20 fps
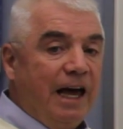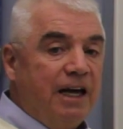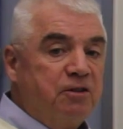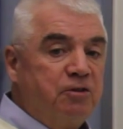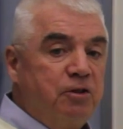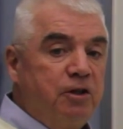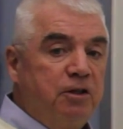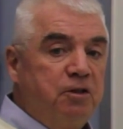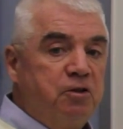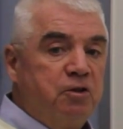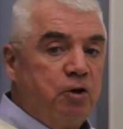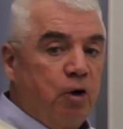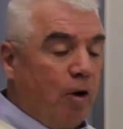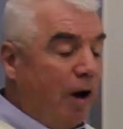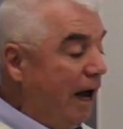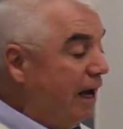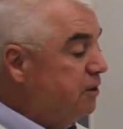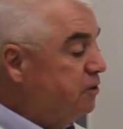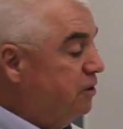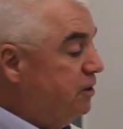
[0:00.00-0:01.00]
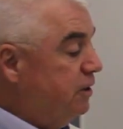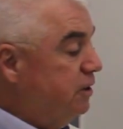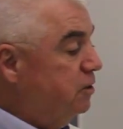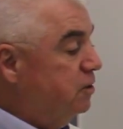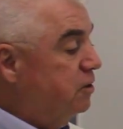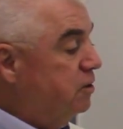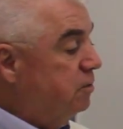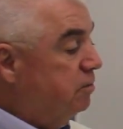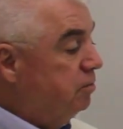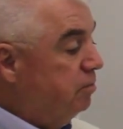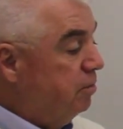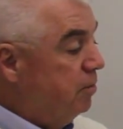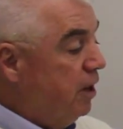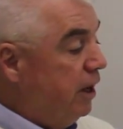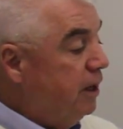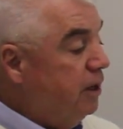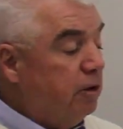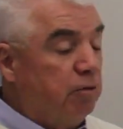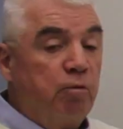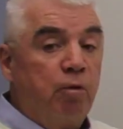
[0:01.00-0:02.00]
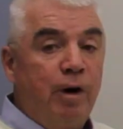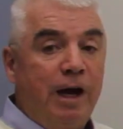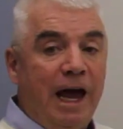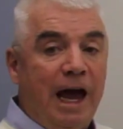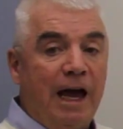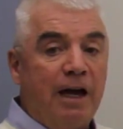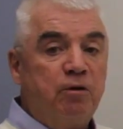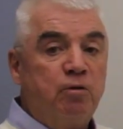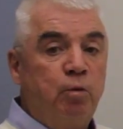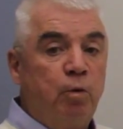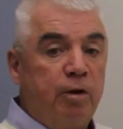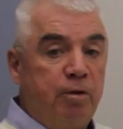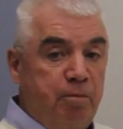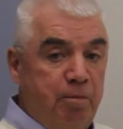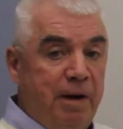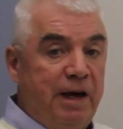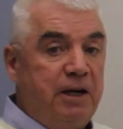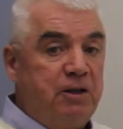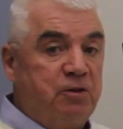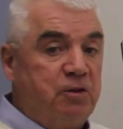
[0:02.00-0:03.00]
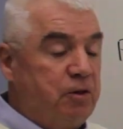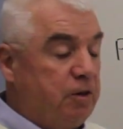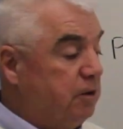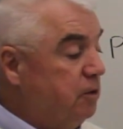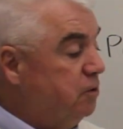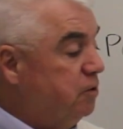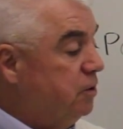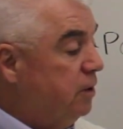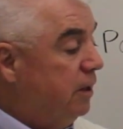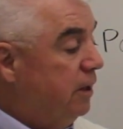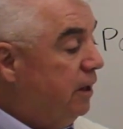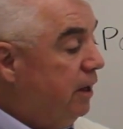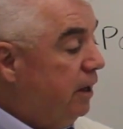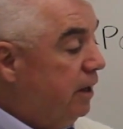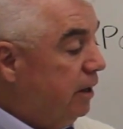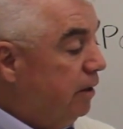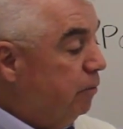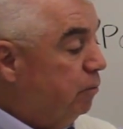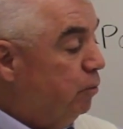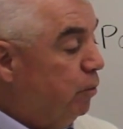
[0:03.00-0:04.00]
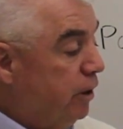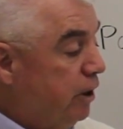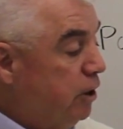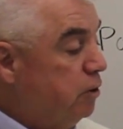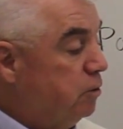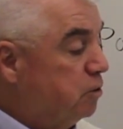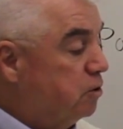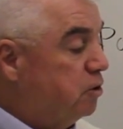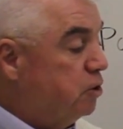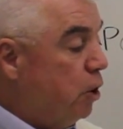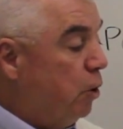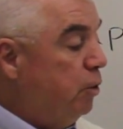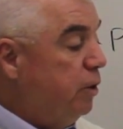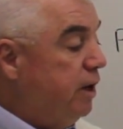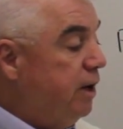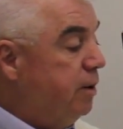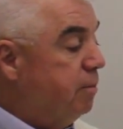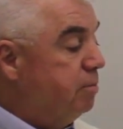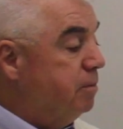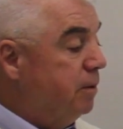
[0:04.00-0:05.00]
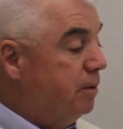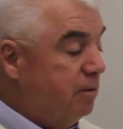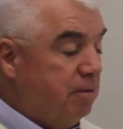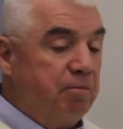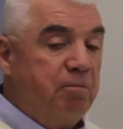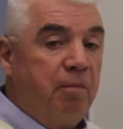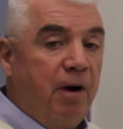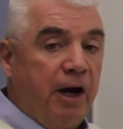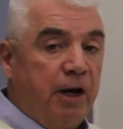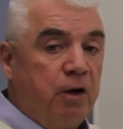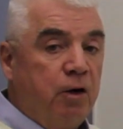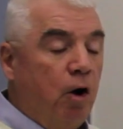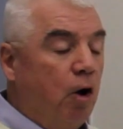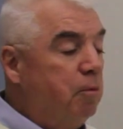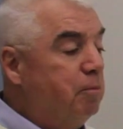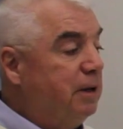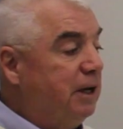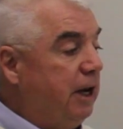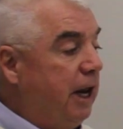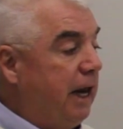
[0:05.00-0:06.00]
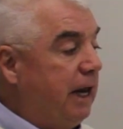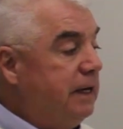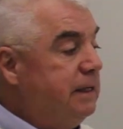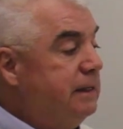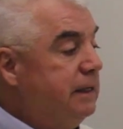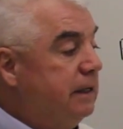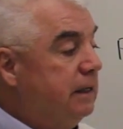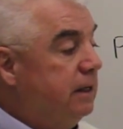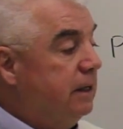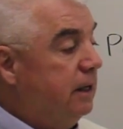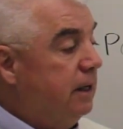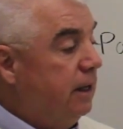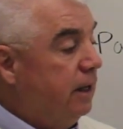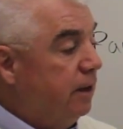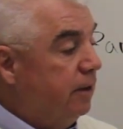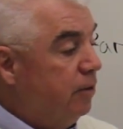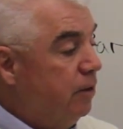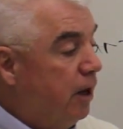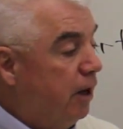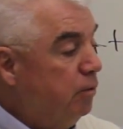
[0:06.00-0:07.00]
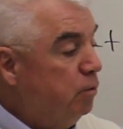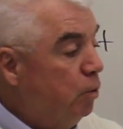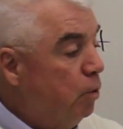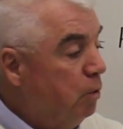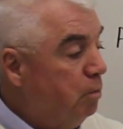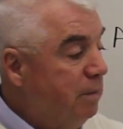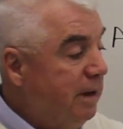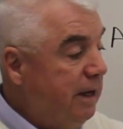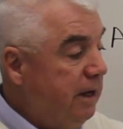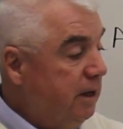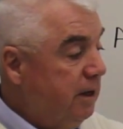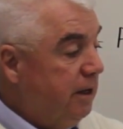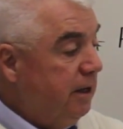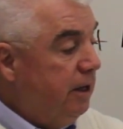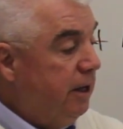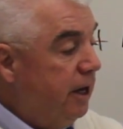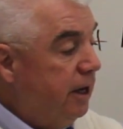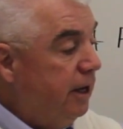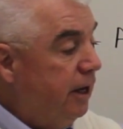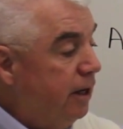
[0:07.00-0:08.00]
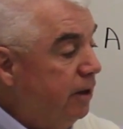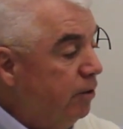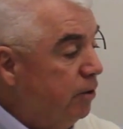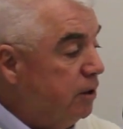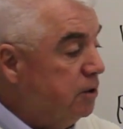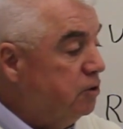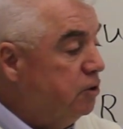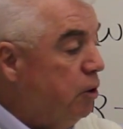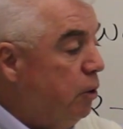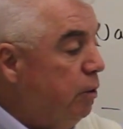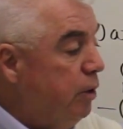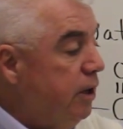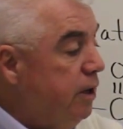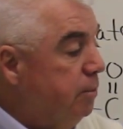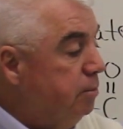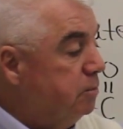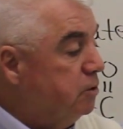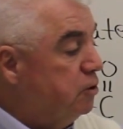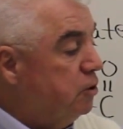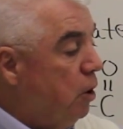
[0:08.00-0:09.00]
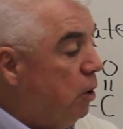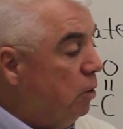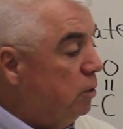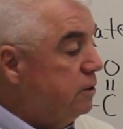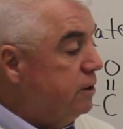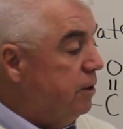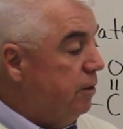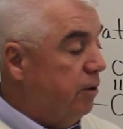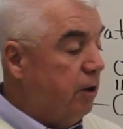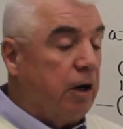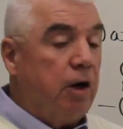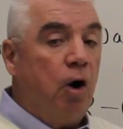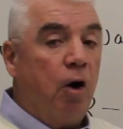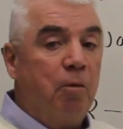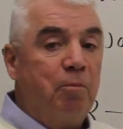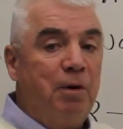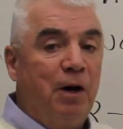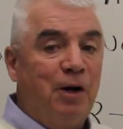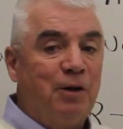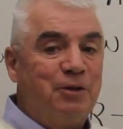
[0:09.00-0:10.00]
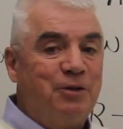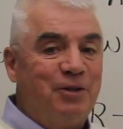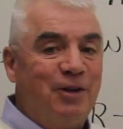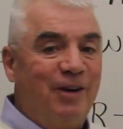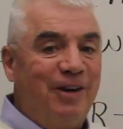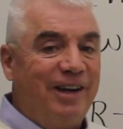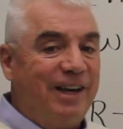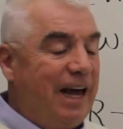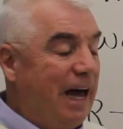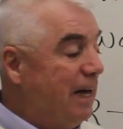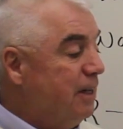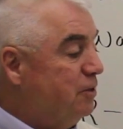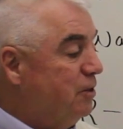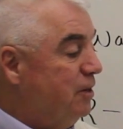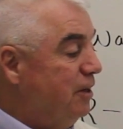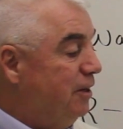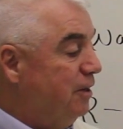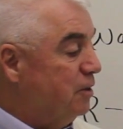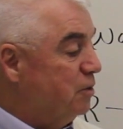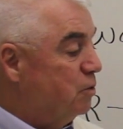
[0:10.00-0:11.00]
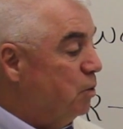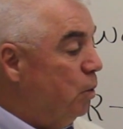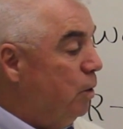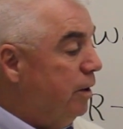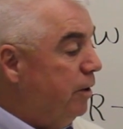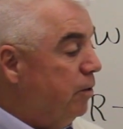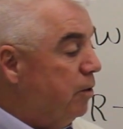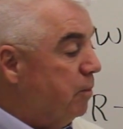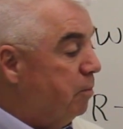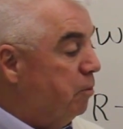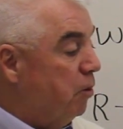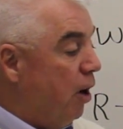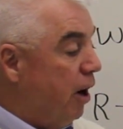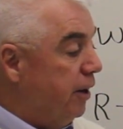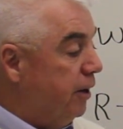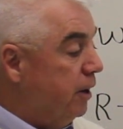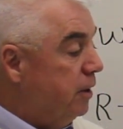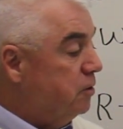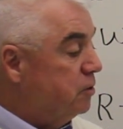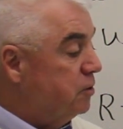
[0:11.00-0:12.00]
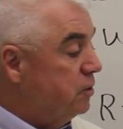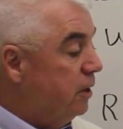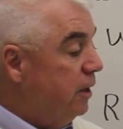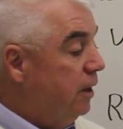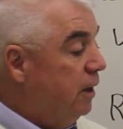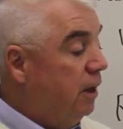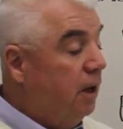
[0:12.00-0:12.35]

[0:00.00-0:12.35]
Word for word: acids are acids. They can react with bases. if we use sodium bicarbonate, then we'll be getting the sodium salt of the carboxylic acid as one of the products,